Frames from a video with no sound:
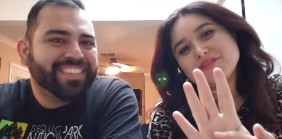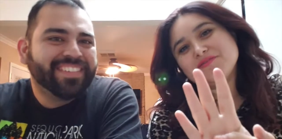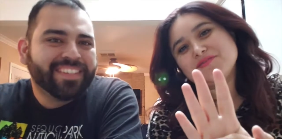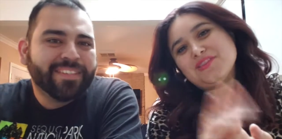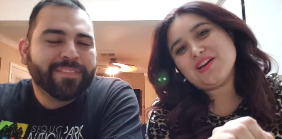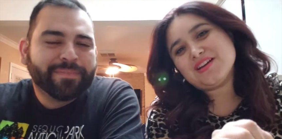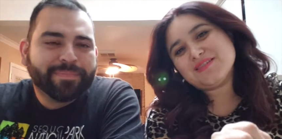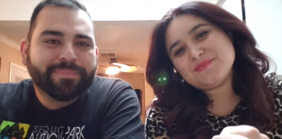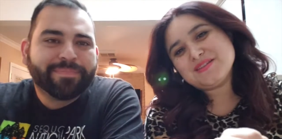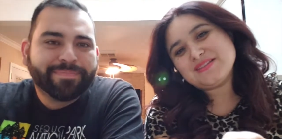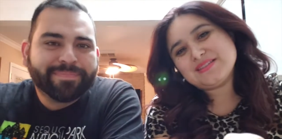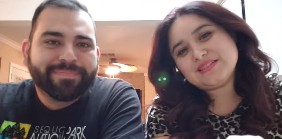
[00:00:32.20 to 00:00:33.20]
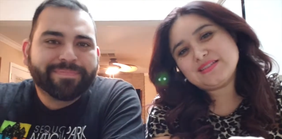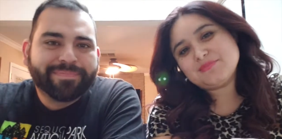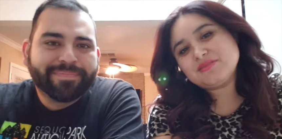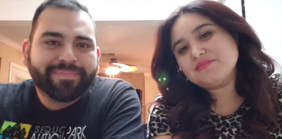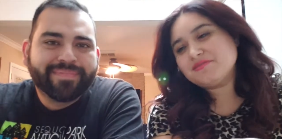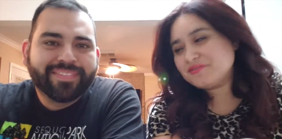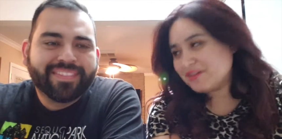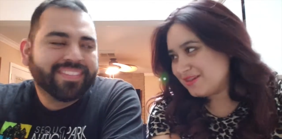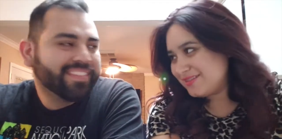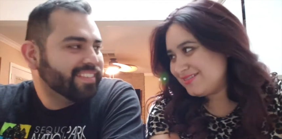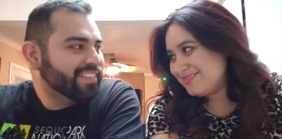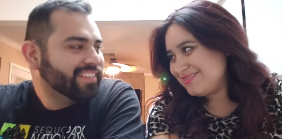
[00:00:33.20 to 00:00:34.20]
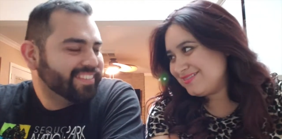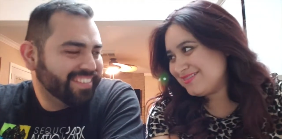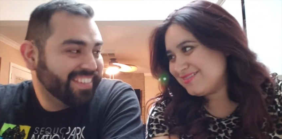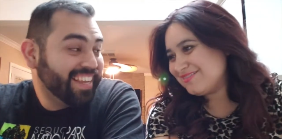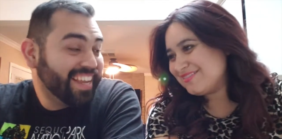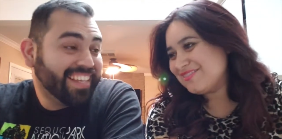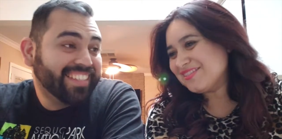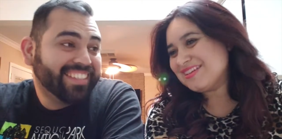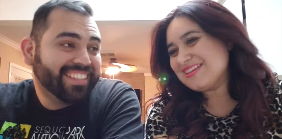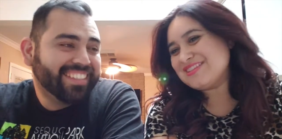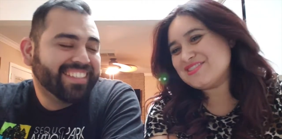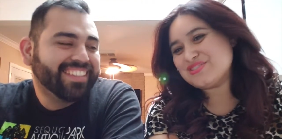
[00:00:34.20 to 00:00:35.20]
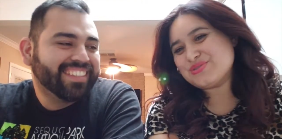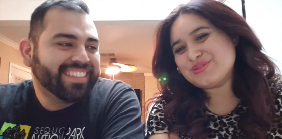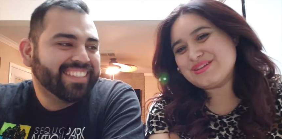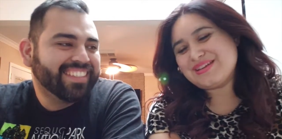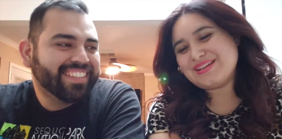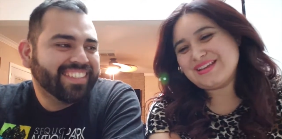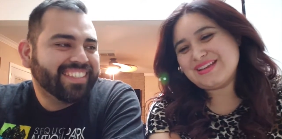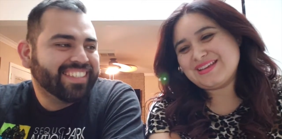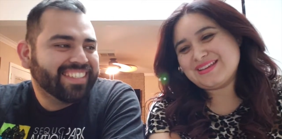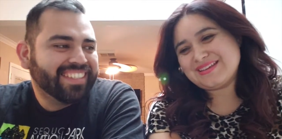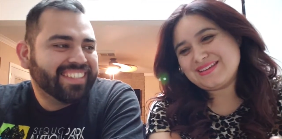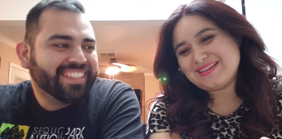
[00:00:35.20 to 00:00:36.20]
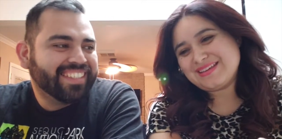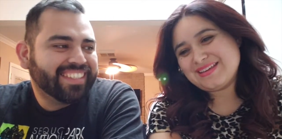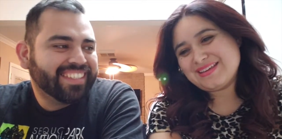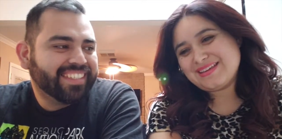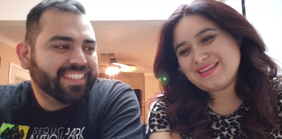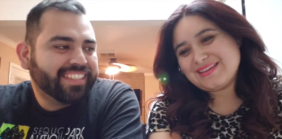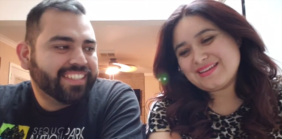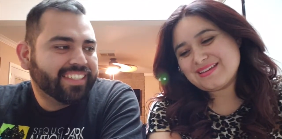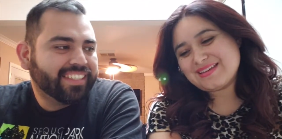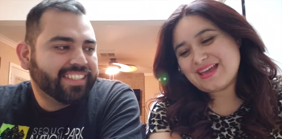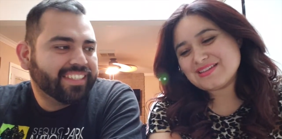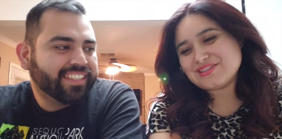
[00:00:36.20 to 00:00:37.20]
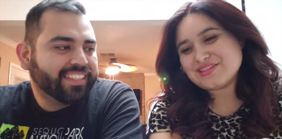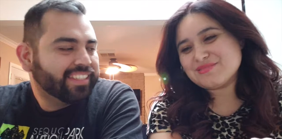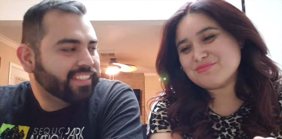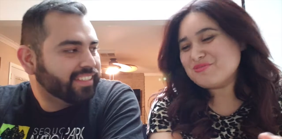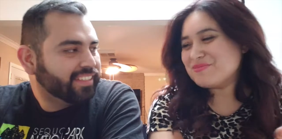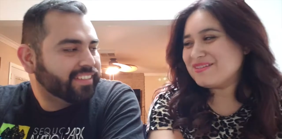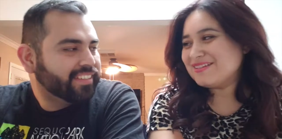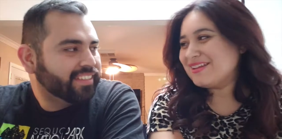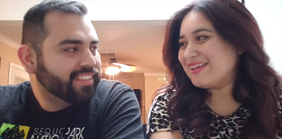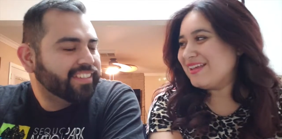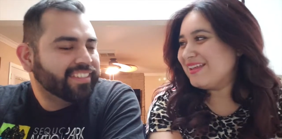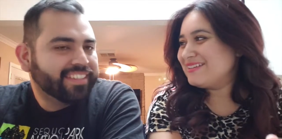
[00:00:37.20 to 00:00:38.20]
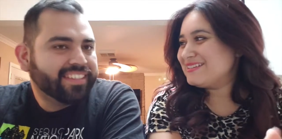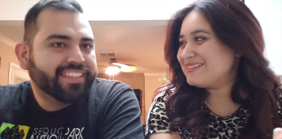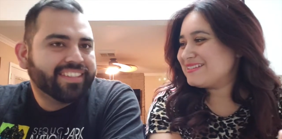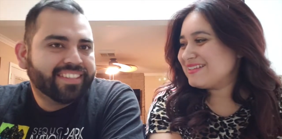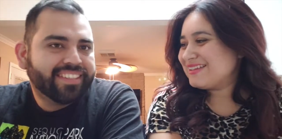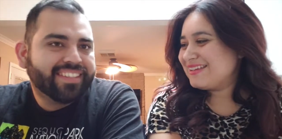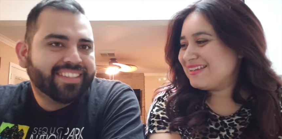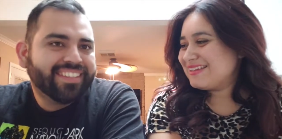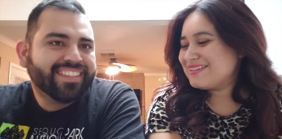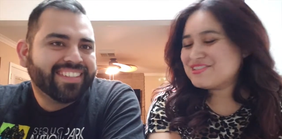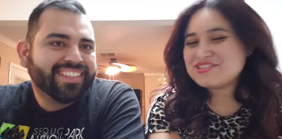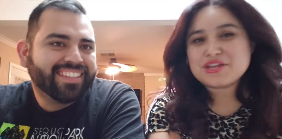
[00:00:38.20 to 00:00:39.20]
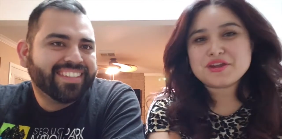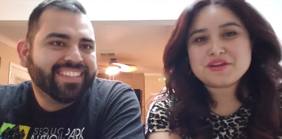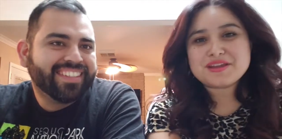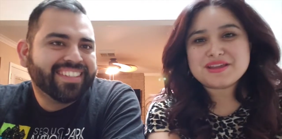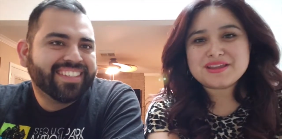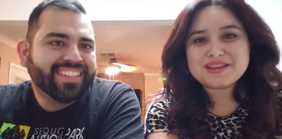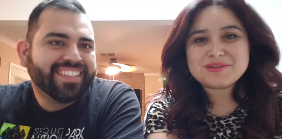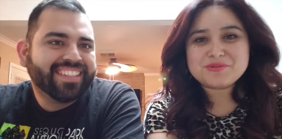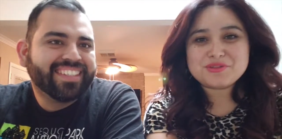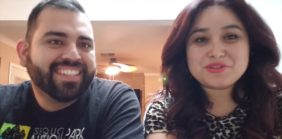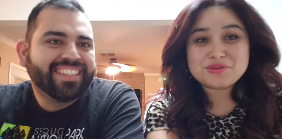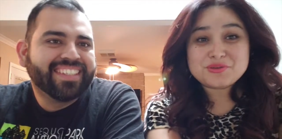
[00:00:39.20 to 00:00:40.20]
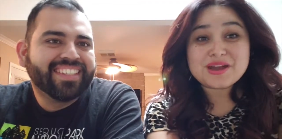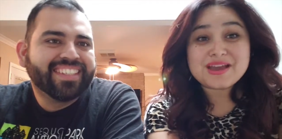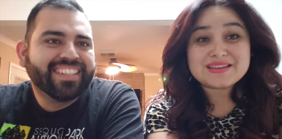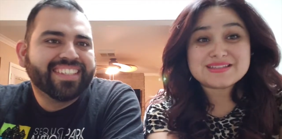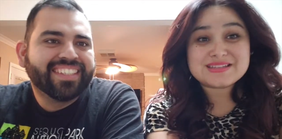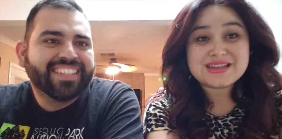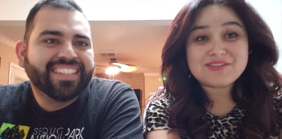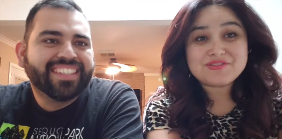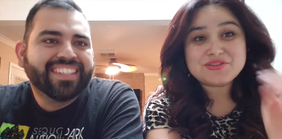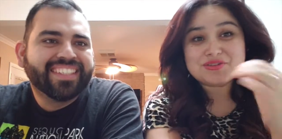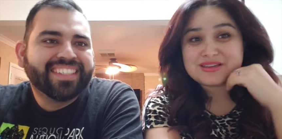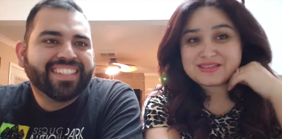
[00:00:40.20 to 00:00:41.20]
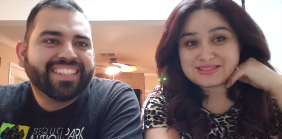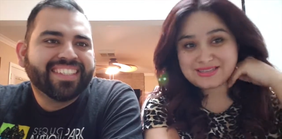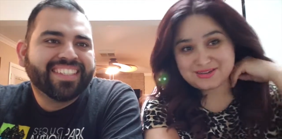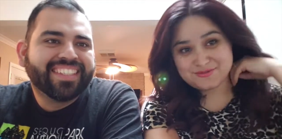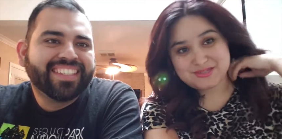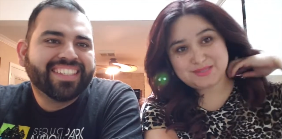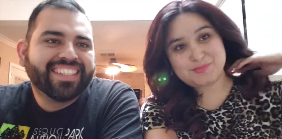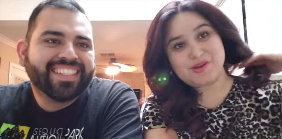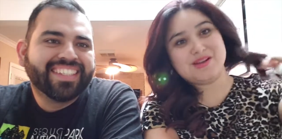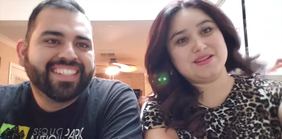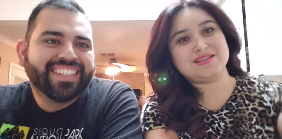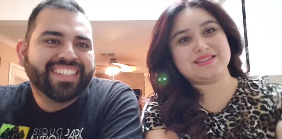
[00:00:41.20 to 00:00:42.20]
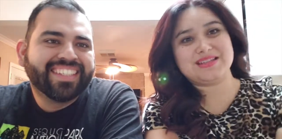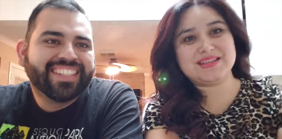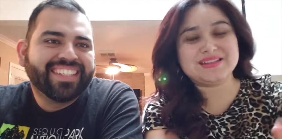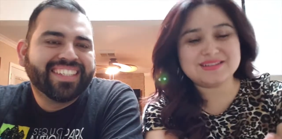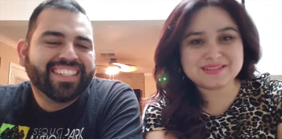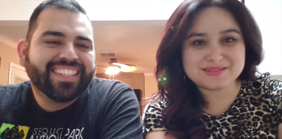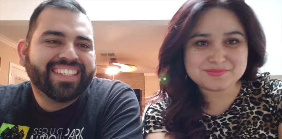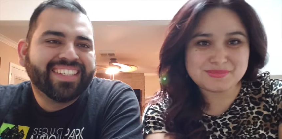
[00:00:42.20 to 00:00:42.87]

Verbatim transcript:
Speaker 1: of Vlogmas. It's been fun. We yes. really enjoy like catching the moment and sharing it with you guys and having you guys like respond and